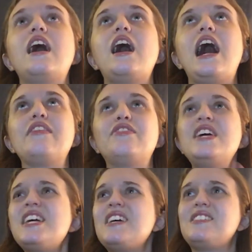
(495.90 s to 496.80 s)
I
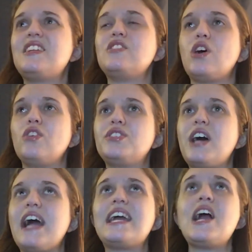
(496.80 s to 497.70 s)
think he's an adult.
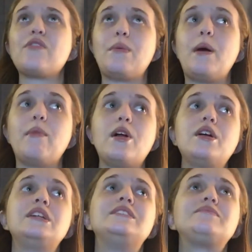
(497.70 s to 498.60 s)
I can't remember
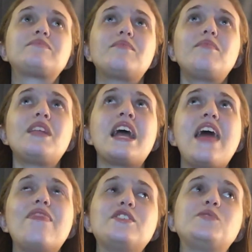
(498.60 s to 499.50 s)

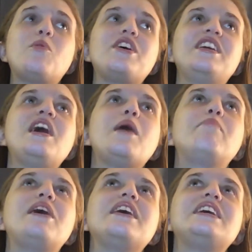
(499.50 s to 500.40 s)
at this point,
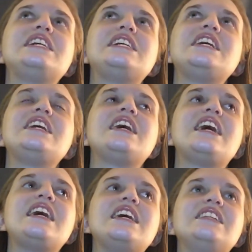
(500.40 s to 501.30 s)
but he
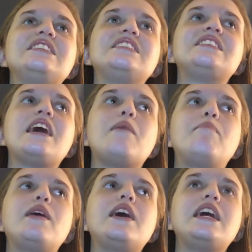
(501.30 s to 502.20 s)
ends
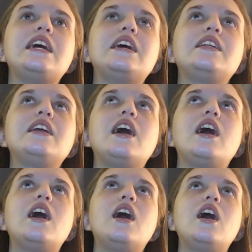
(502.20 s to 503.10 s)
up in
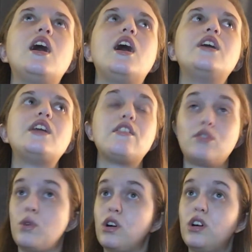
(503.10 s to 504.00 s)

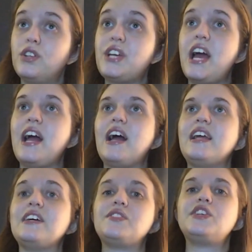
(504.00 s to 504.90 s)
another world and
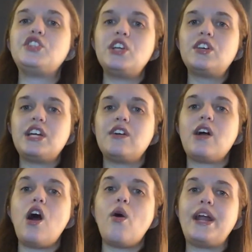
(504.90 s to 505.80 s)
is the Shield
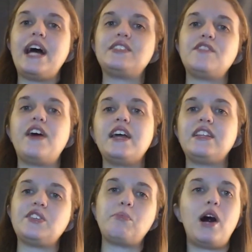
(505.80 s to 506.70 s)
Hero and has to fight
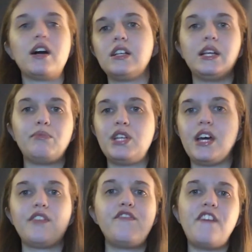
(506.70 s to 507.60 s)
this
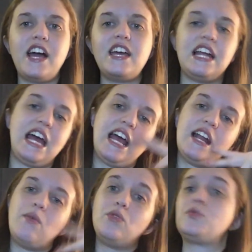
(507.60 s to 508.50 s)
apocalyptic fight, and
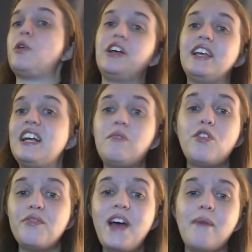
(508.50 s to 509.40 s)
I won't spoil it
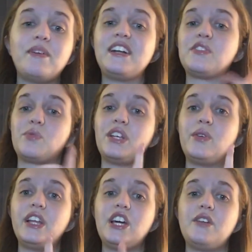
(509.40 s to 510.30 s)
anymore from that, but it is really,
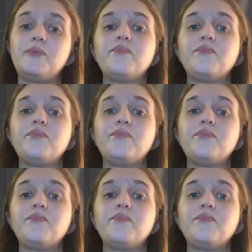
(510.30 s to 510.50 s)
really good.